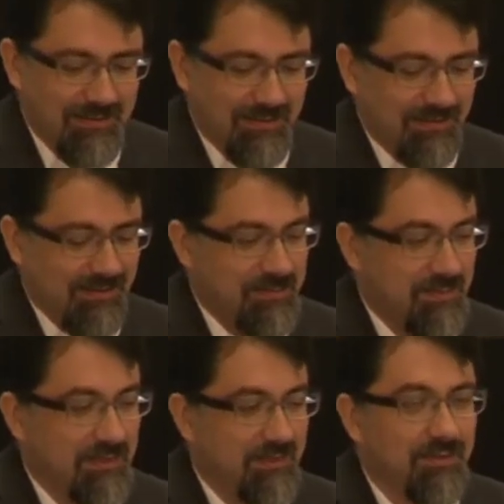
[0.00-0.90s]
and it's
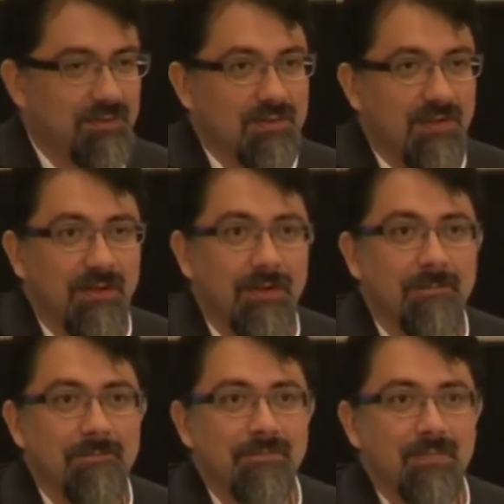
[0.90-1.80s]
been a huge learning
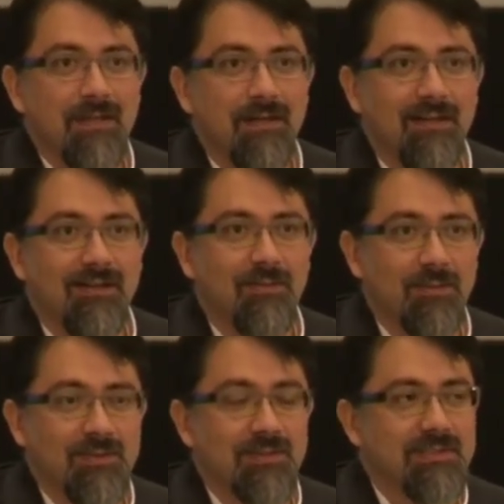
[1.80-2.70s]

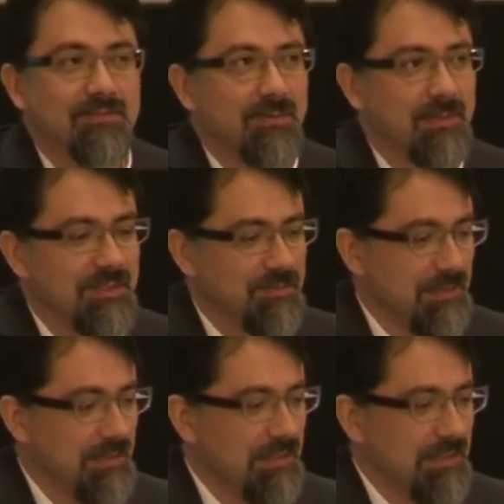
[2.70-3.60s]
opportunity for me as well.